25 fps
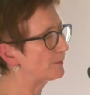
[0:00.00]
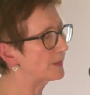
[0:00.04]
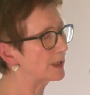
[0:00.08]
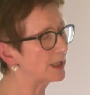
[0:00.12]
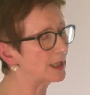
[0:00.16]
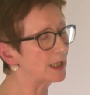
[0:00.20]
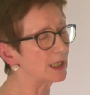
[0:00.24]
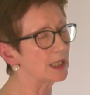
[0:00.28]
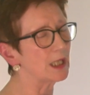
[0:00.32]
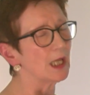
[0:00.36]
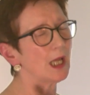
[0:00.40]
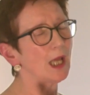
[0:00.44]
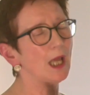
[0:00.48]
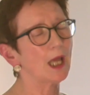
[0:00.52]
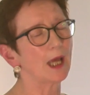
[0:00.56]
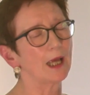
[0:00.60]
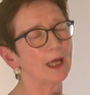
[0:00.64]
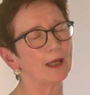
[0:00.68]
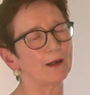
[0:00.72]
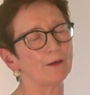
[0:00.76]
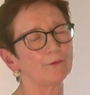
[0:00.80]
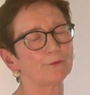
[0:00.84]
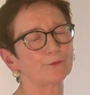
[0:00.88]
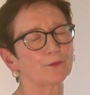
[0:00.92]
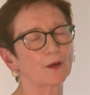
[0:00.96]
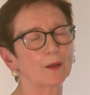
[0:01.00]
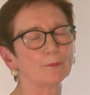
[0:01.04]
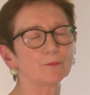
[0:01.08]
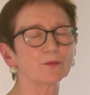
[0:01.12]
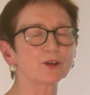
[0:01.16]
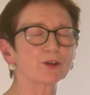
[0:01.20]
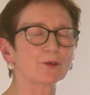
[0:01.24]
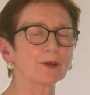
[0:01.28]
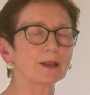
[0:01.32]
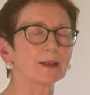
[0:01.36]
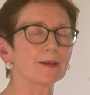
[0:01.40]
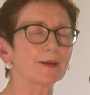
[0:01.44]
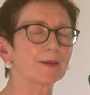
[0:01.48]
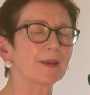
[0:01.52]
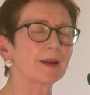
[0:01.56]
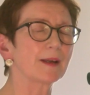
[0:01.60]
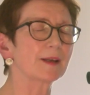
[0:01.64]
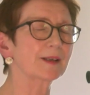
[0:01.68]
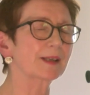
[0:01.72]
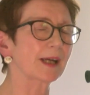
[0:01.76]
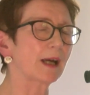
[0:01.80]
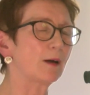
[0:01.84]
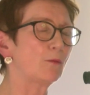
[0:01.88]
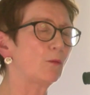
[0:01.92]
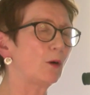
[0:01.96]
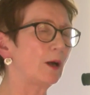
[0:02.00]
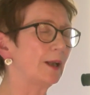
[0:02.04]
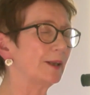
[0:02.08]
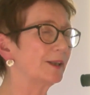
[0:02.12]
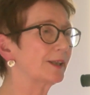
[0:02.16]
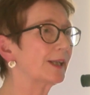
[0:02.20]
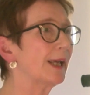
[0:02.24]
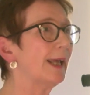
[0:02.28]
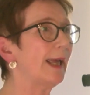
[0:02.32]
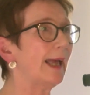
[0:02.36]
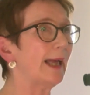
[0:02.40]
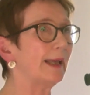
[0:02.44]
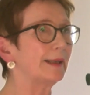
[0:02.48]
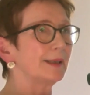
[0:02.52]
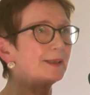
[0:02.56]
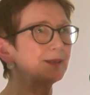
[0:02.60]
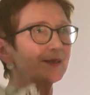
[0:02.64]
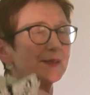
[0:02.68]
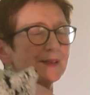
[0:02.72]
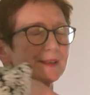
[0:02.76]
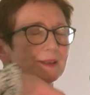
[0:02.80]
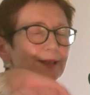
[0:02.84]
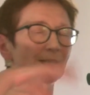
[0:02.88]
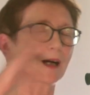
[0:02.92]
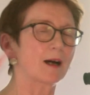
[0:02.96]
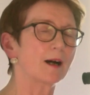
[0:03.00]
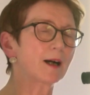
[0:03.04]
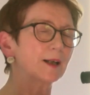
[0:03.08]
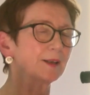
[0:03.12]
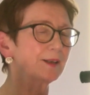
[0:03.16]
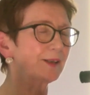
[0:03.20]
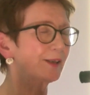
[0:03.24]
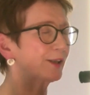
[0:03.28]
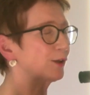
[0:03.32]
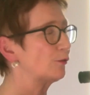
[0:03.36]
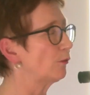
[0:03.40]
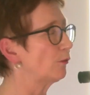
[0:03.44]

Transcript: me from doing the things I want? And it starts